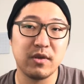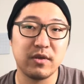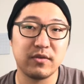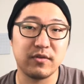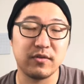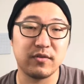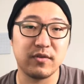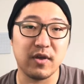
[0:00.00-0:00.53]

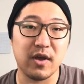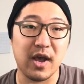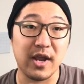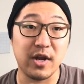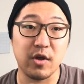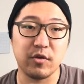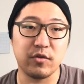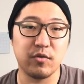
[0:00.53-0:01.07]
since I
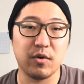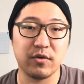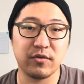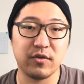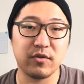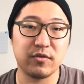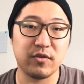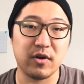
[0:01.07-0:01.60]
know you
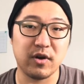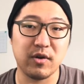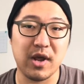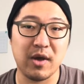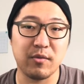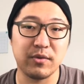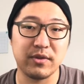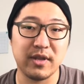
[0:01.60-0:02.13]
also started
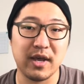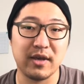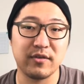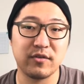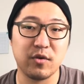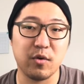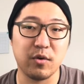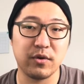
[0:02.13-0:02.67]
out with Ty's
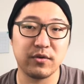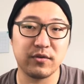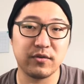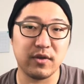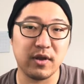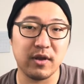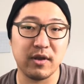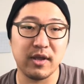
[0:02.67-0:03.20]

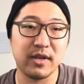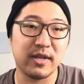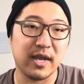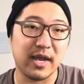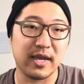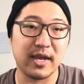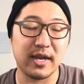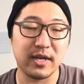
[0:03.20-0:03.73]
course, and
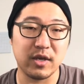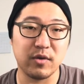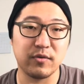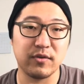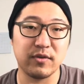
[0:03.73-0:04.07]
Ty kind of goes